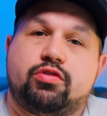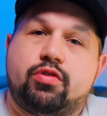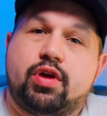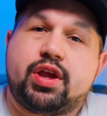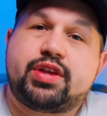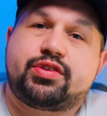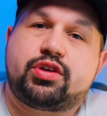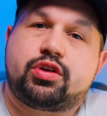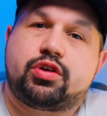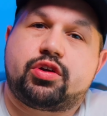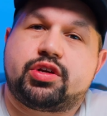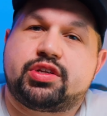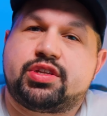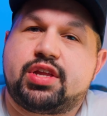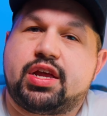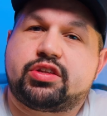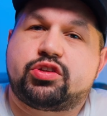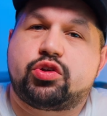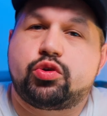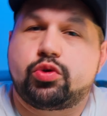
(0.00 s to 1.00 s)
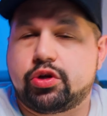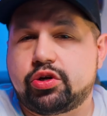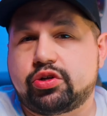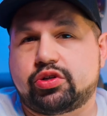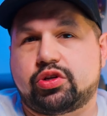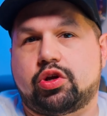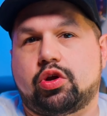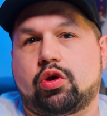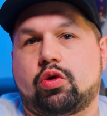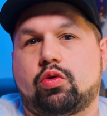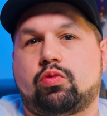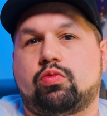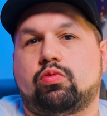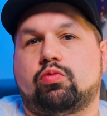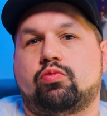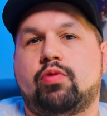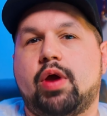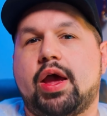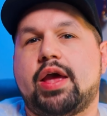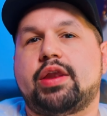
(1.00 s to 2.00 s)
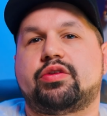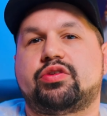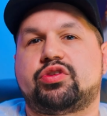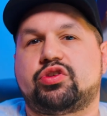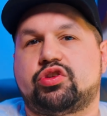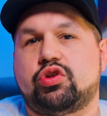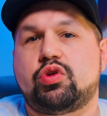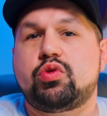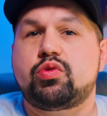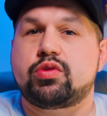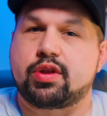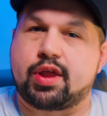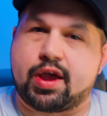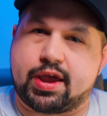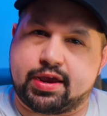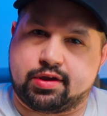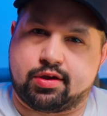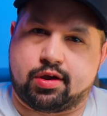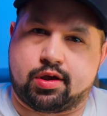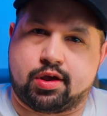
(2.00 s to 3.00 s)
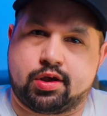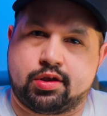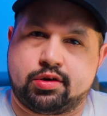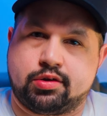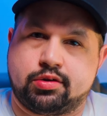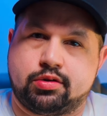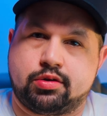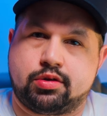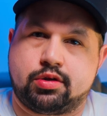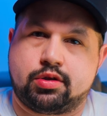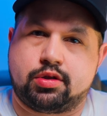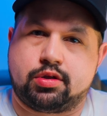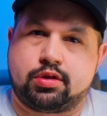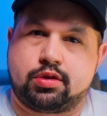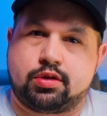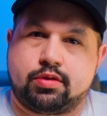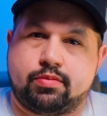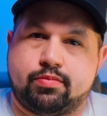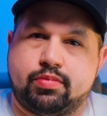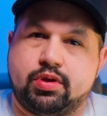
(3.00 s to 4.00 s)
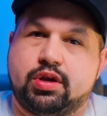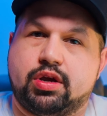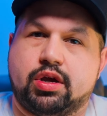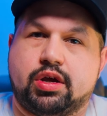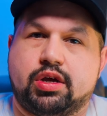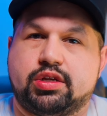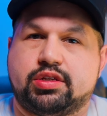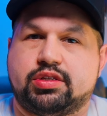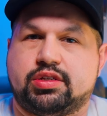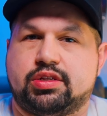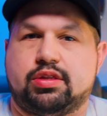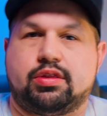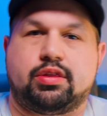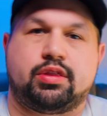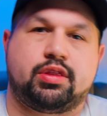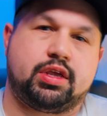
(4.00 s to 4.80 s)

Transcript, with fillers: crazier is that two years ago, Red sued Nikon because